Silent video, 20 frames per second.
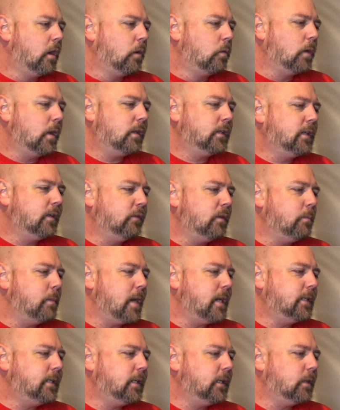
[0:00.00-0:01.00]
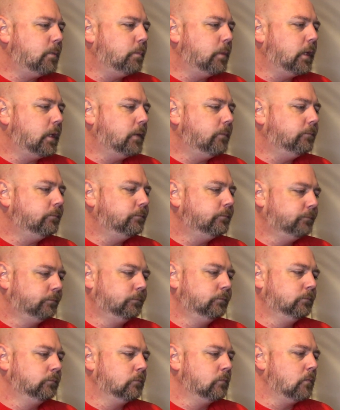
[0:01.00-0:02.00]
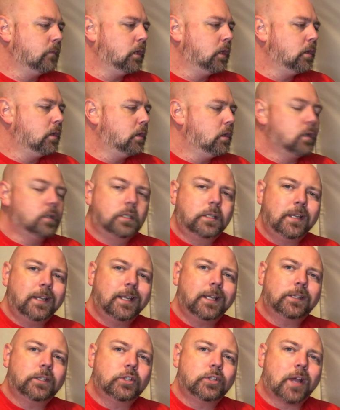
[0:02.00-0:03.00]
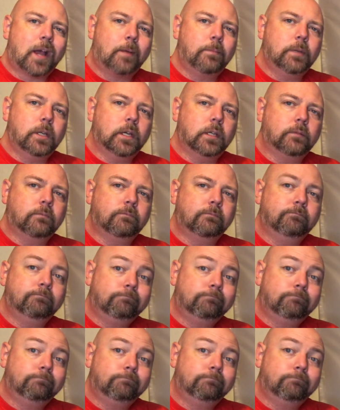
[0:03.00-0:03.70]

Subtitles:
Relatively basic, but it's going to get the job done.